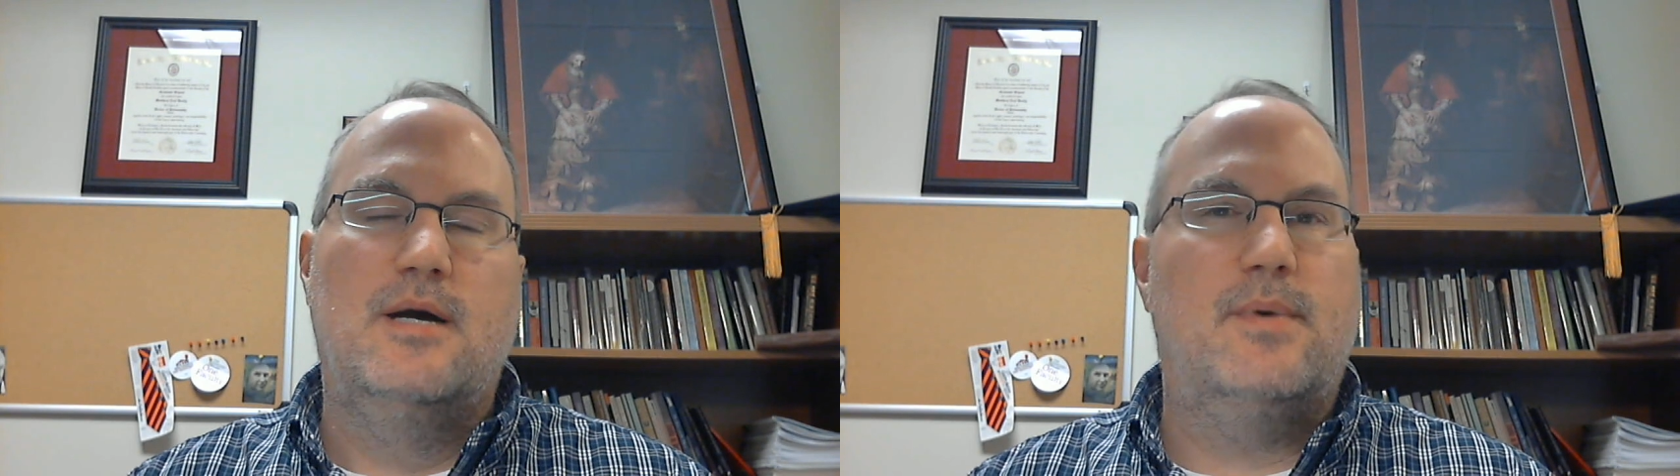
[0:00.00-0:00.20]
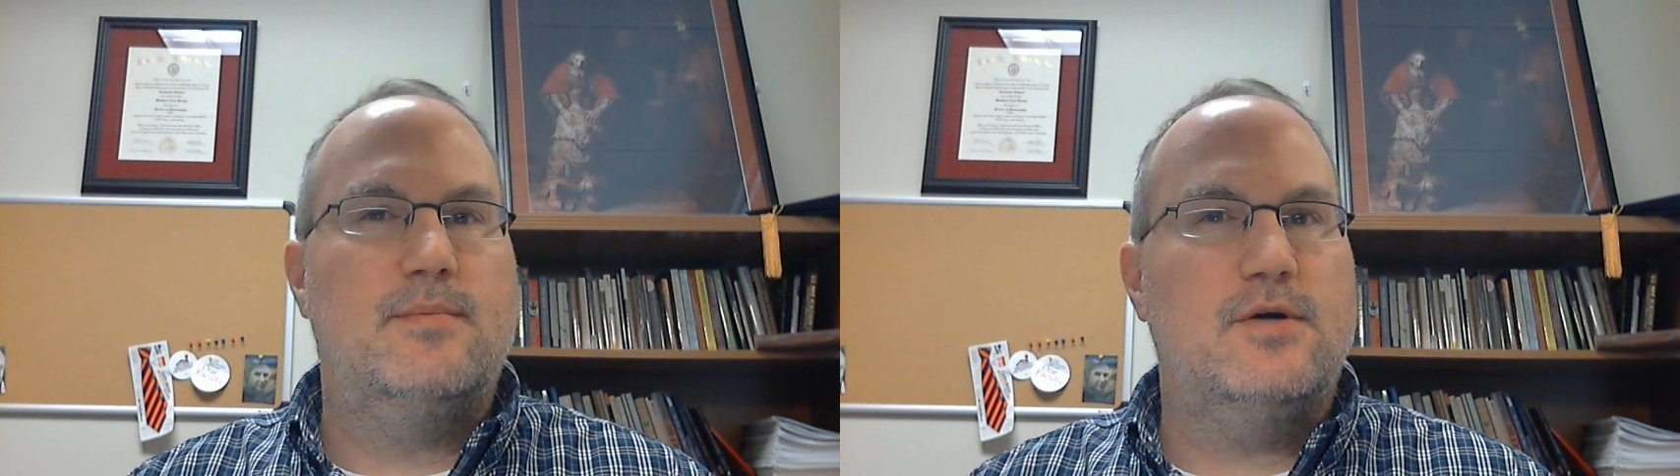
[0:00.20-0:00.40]

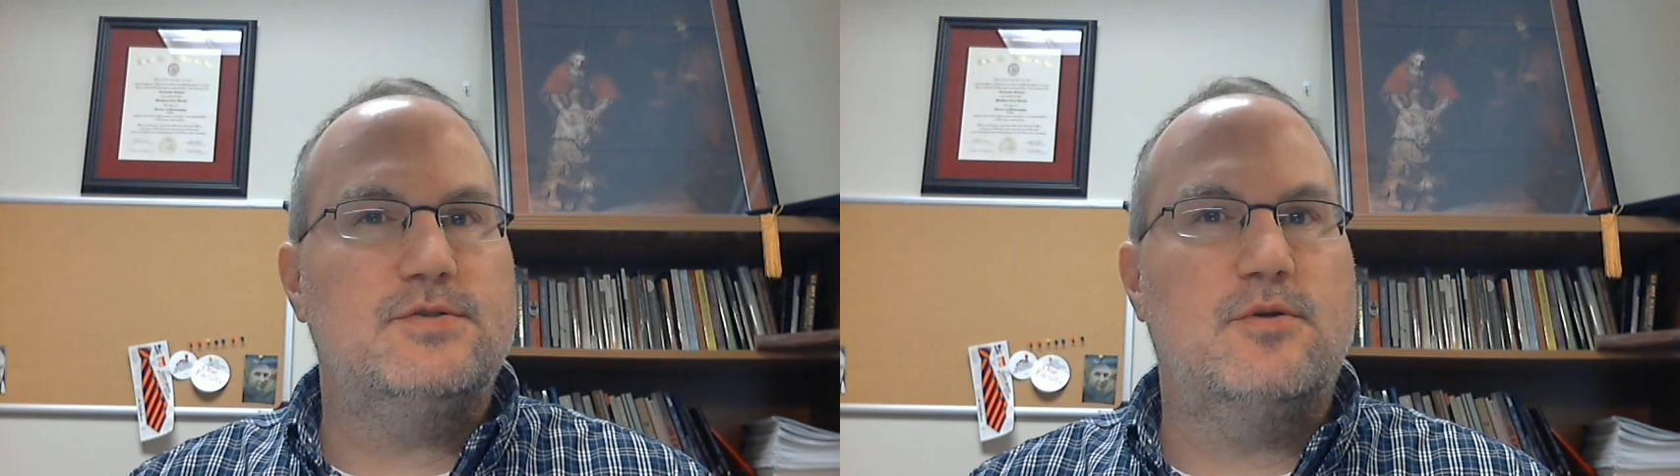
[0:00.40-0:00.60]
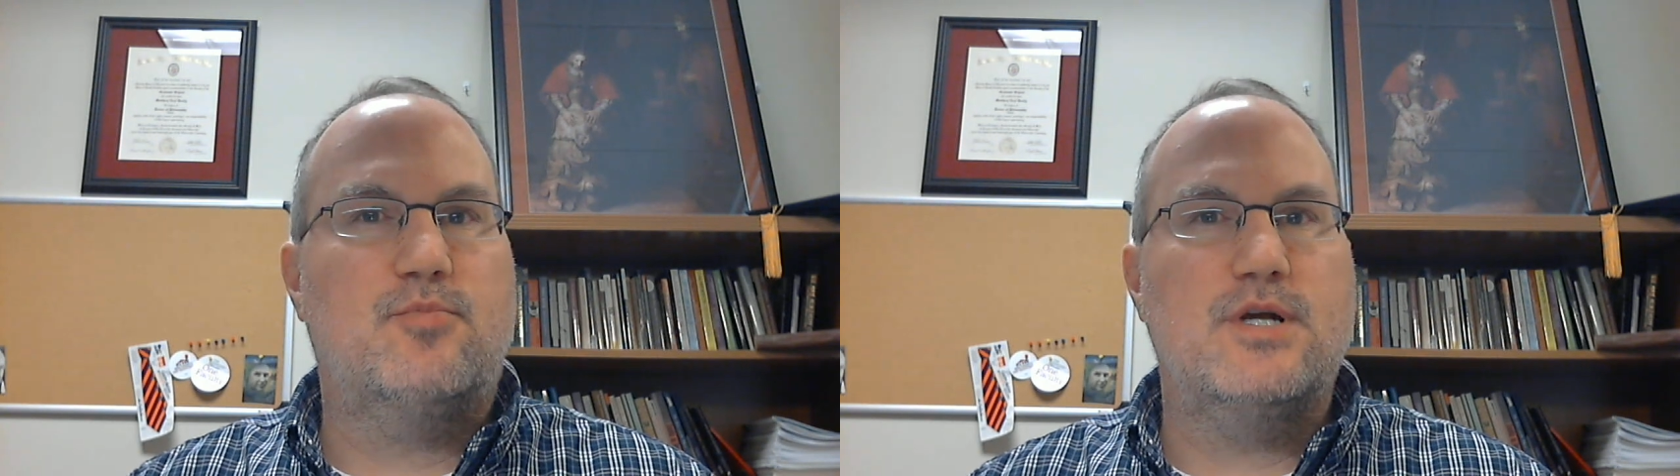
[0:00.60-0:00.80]
but I'm
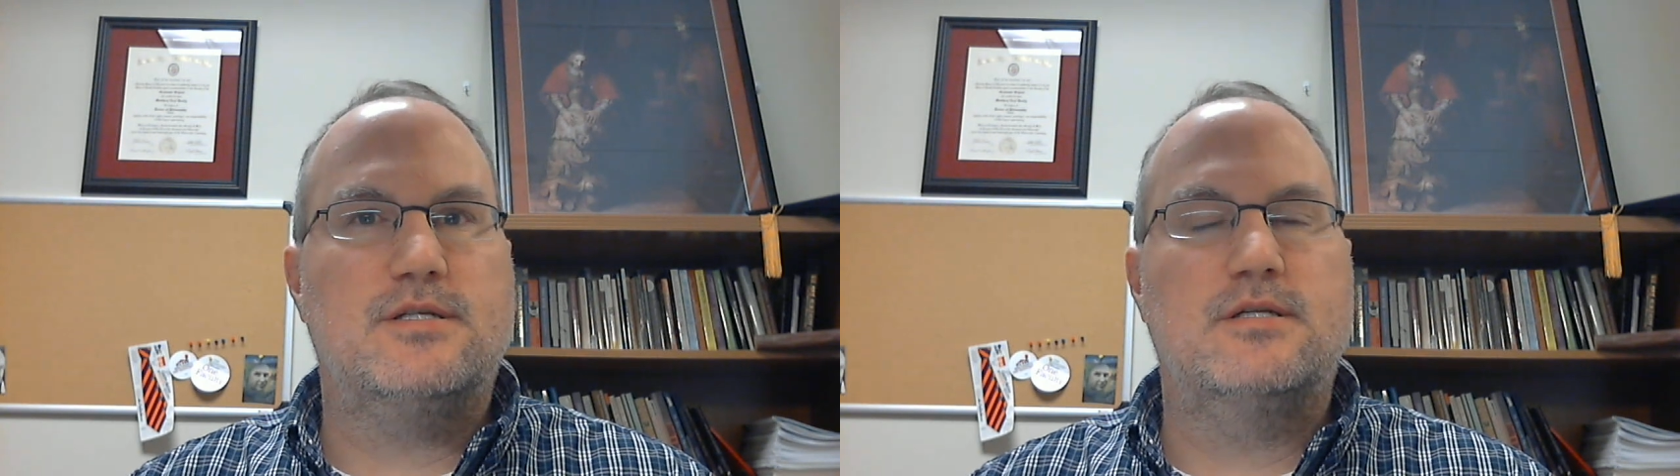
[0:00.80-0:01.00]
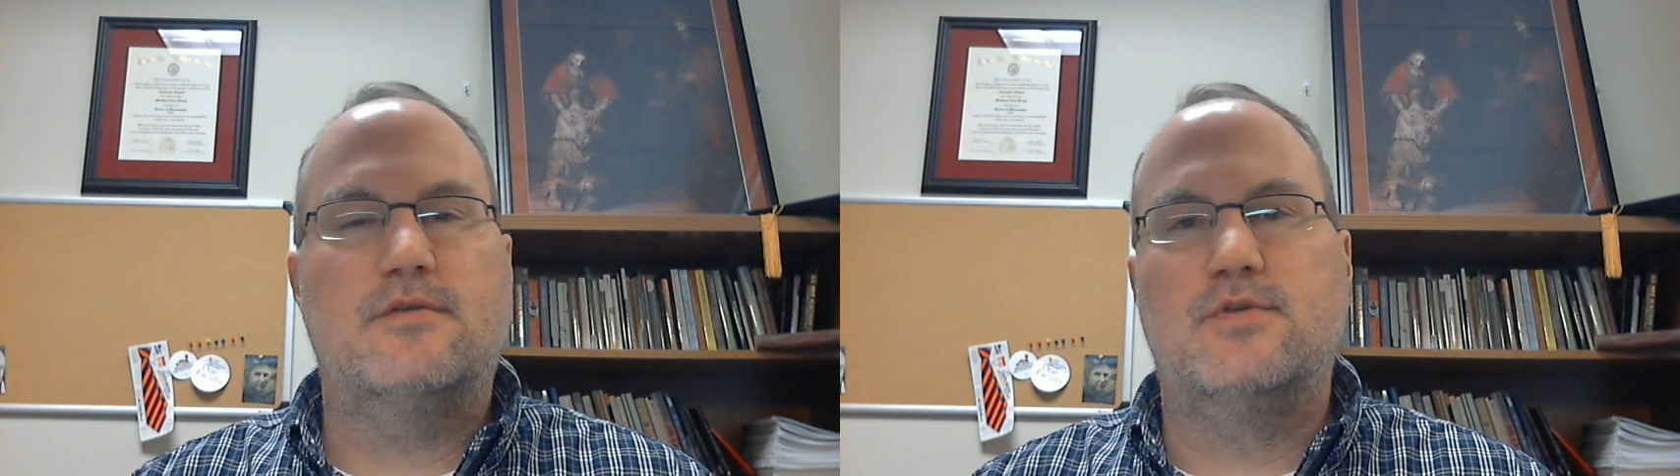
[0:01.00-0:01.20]
also the
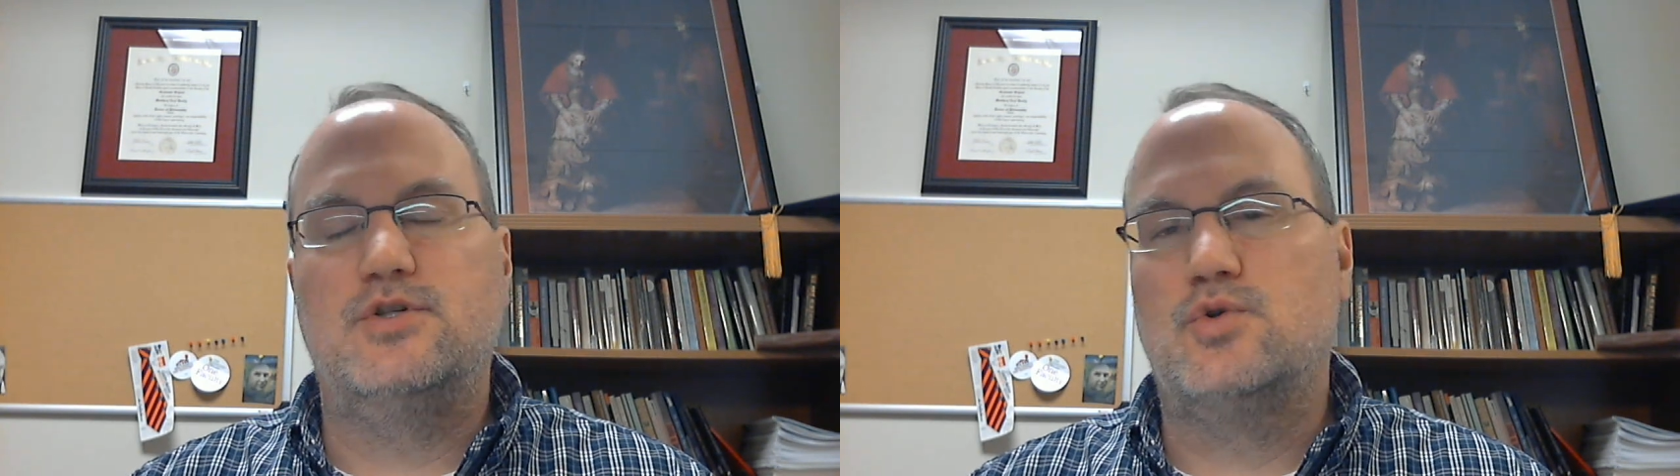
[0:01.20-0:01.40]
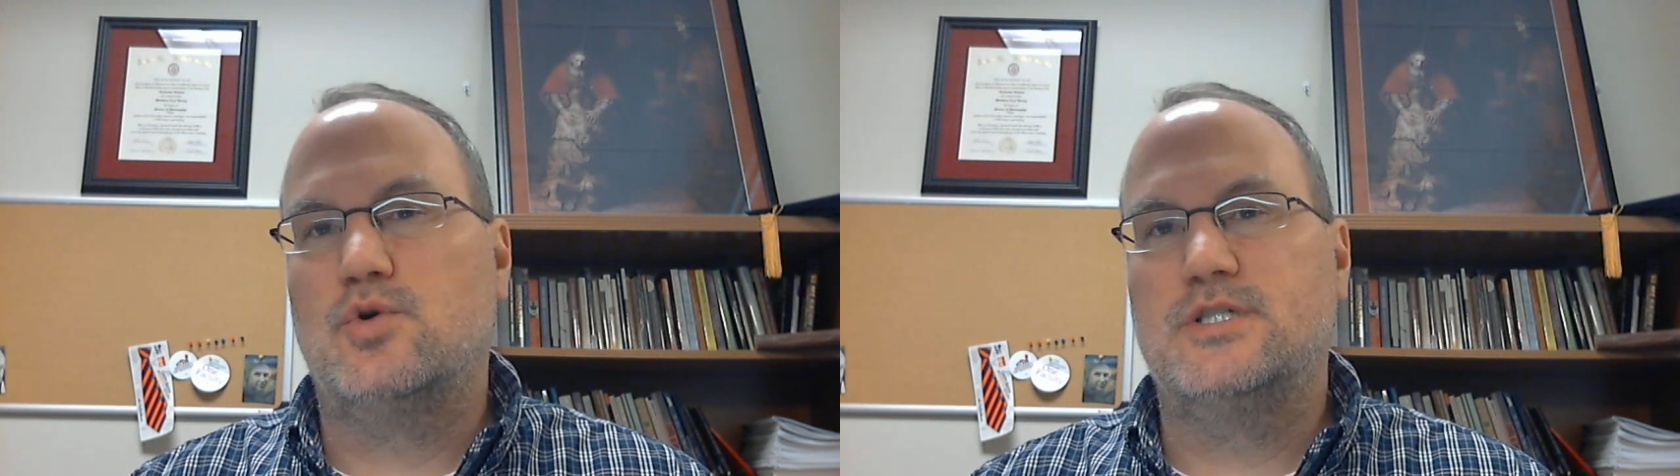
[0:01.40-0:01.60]
president of the
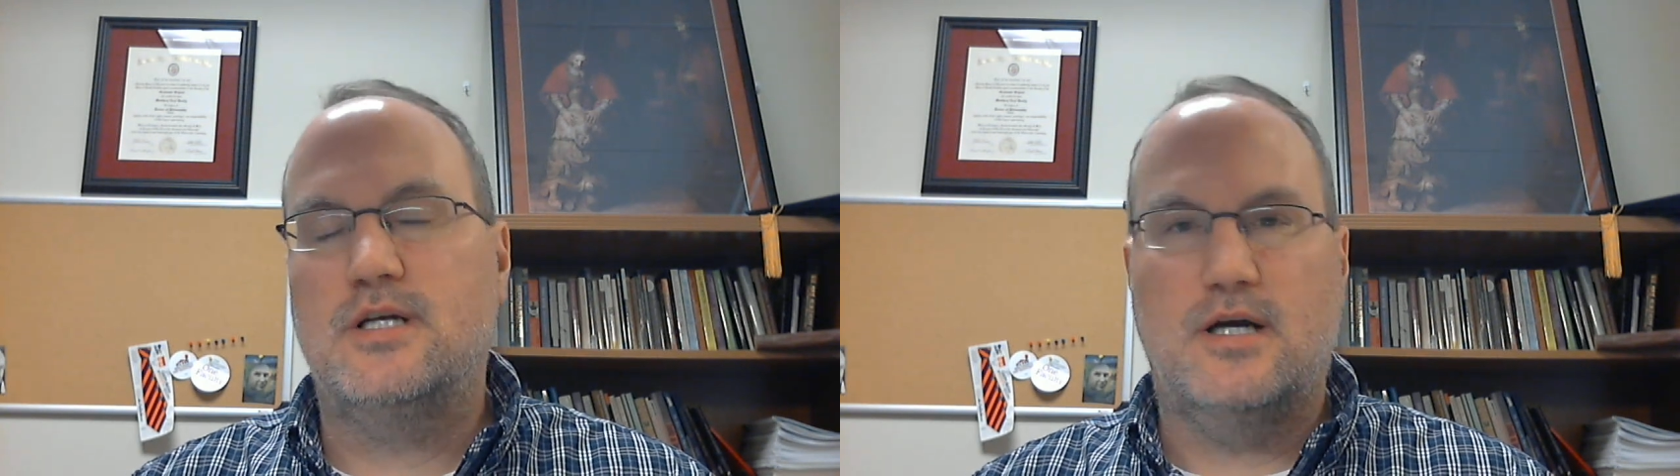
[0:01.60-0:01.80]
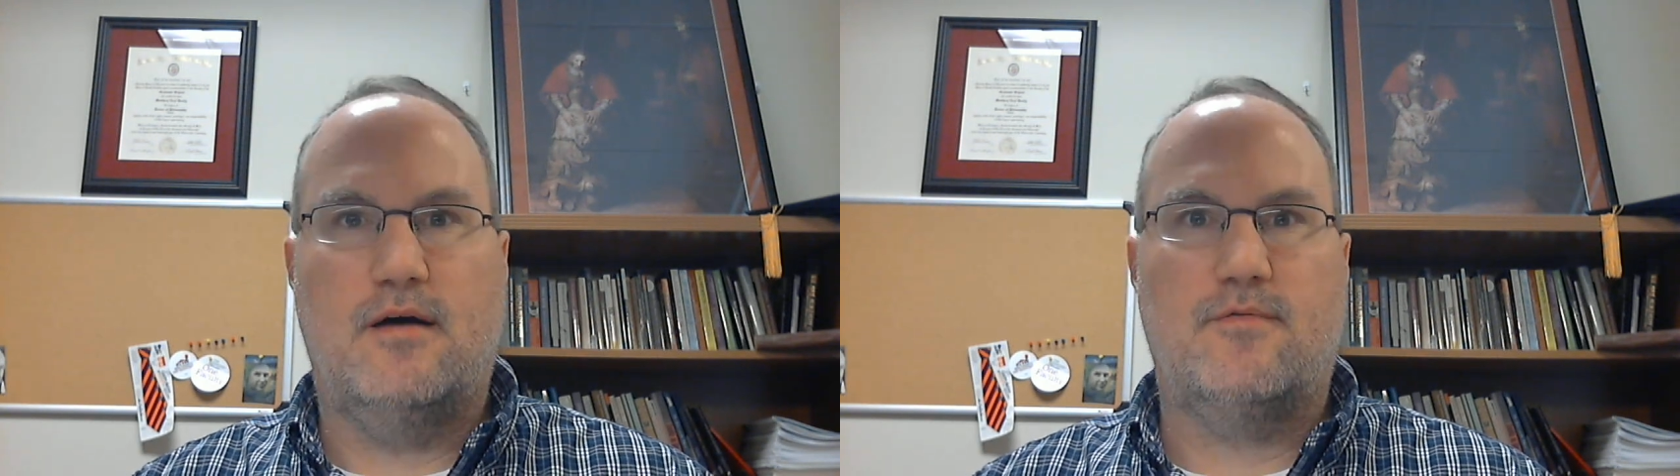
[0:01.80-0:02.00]
Georgia
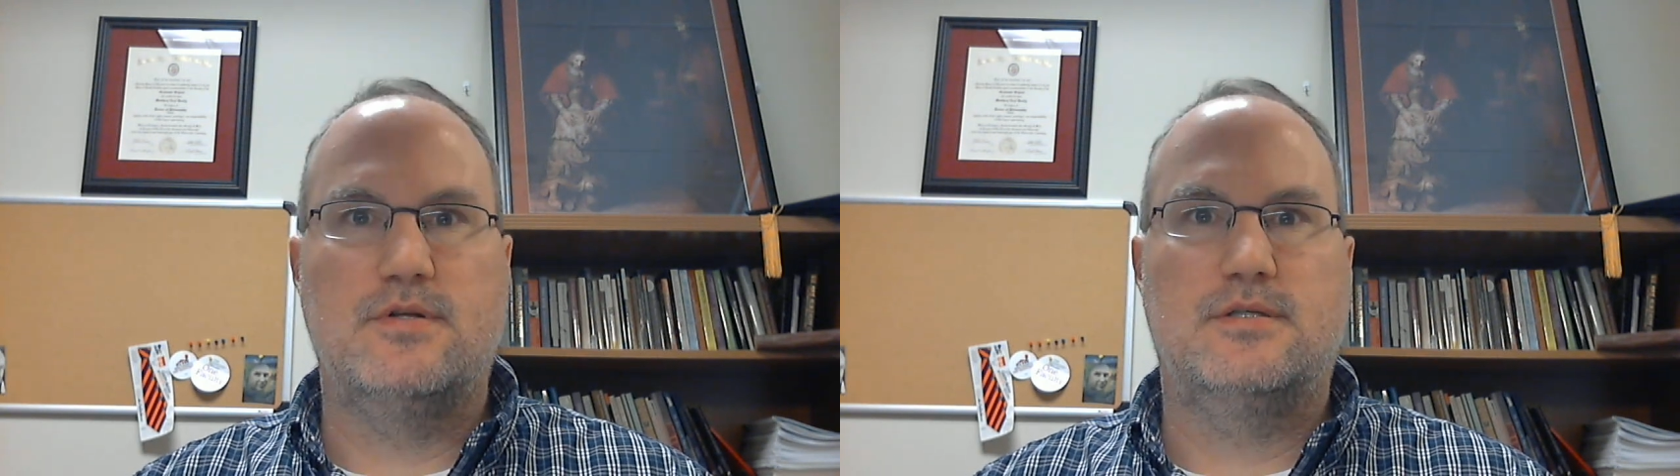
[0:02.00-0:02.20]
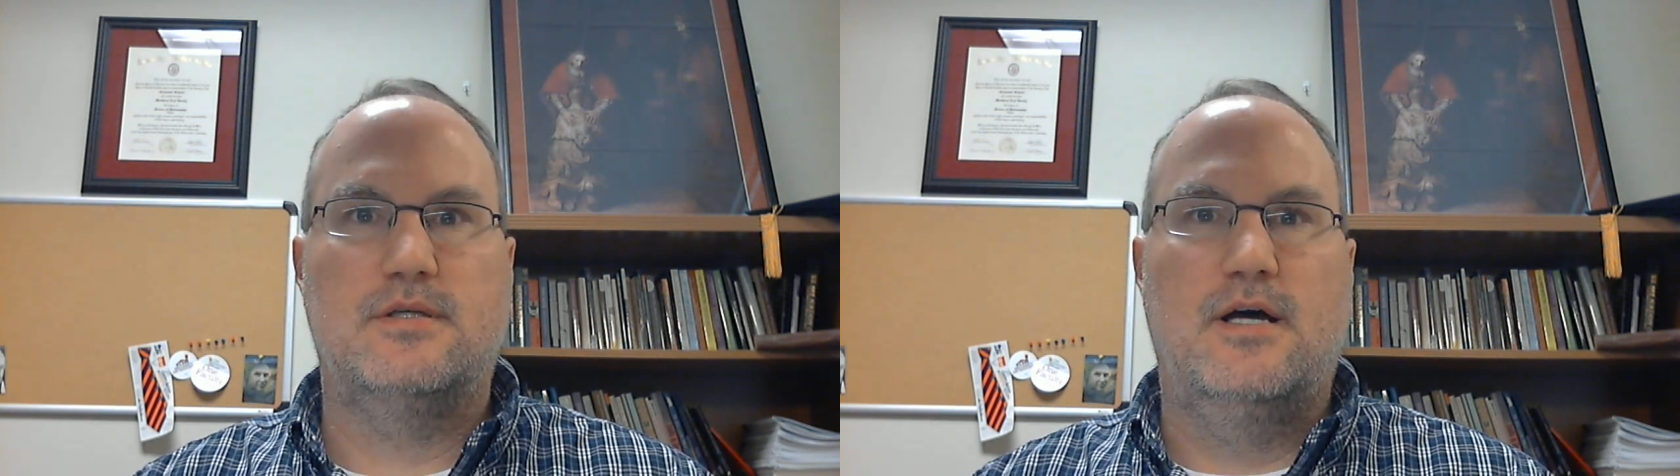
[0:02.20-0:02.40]

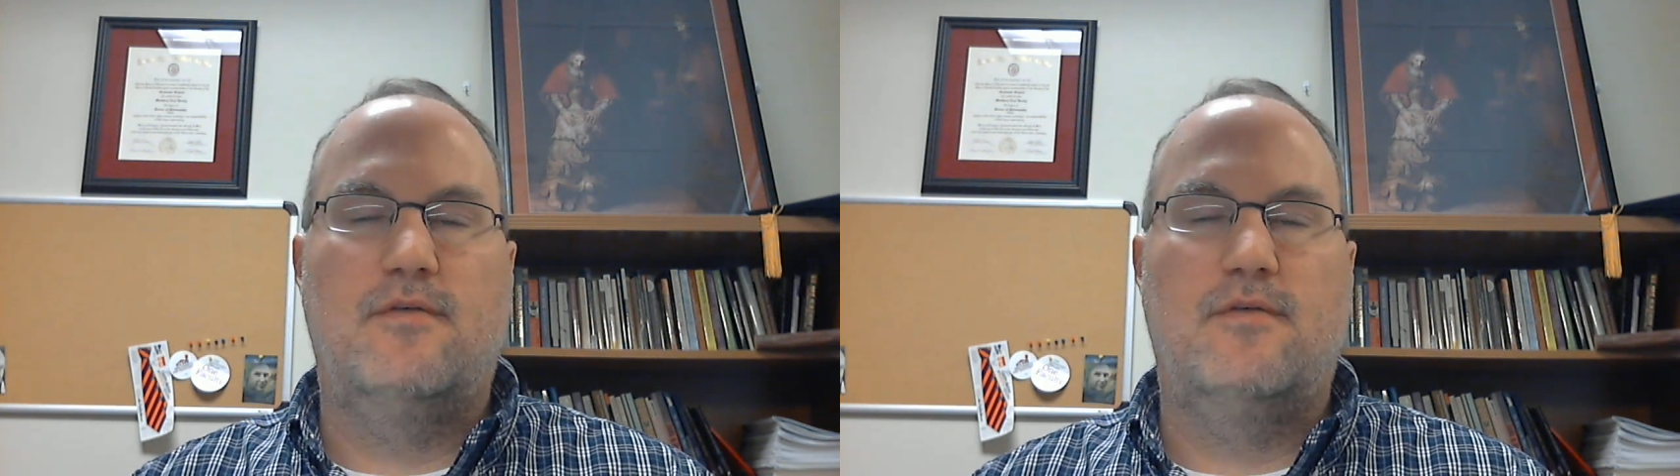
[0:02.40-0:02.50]
Conference